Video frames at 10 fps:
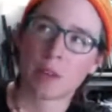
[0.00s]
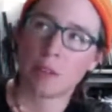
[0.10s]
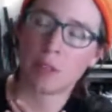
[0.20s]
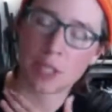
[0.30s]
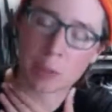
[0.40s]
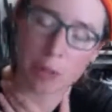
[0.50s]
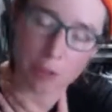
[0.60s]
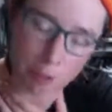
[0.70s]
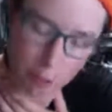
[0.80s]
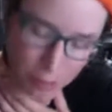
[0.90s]
feeling a
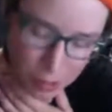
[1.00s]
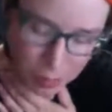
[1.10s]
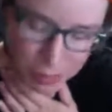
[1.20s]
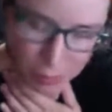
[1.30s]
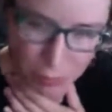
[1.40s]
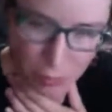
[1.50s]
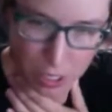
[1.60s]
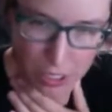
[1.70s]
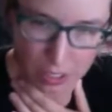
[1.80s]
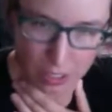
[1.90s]
bit of
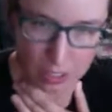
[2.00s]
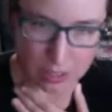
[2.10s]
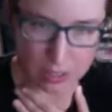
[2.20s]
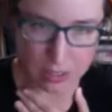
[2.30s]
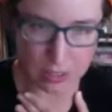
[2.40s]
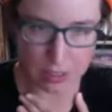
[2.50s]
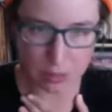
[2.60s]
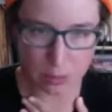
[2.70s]
pride, as